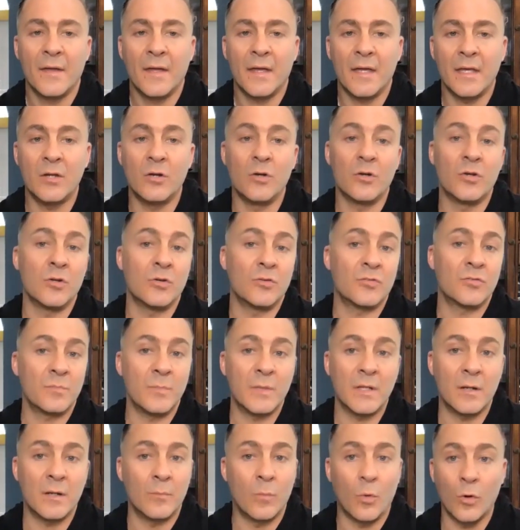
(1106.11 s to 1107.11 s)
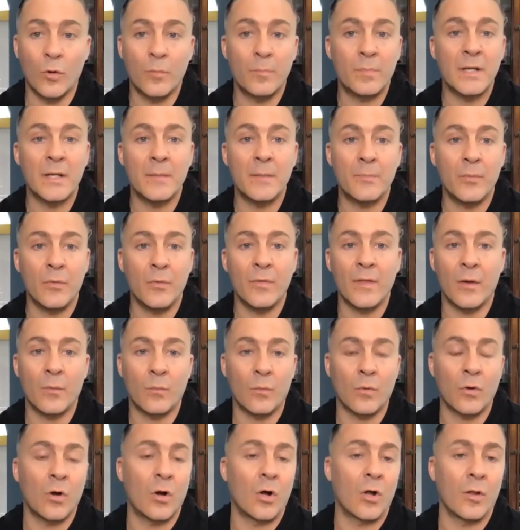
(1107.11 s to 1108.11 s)
introduced me to more people that
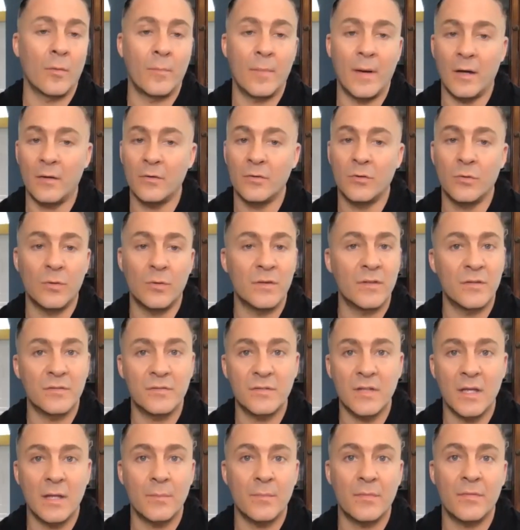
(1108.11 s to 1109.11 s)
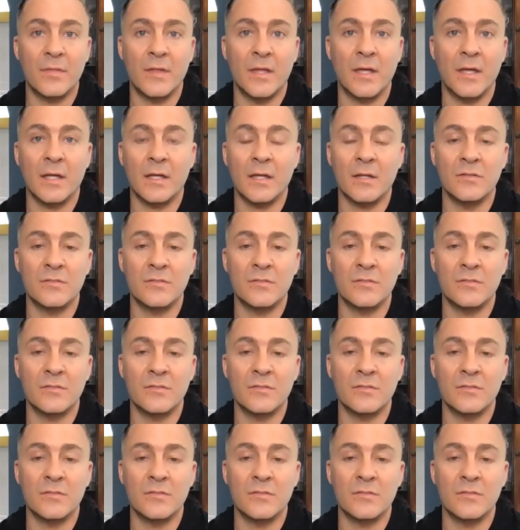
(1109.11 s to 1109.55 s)
were all about doing the same thing.